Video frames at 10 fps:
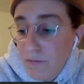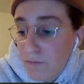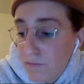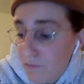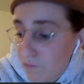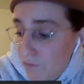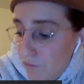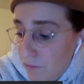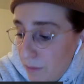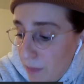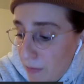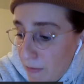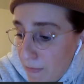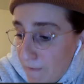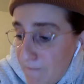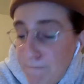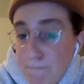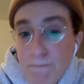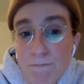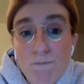That's what I would like to do with my
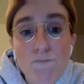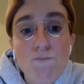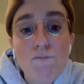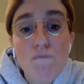call.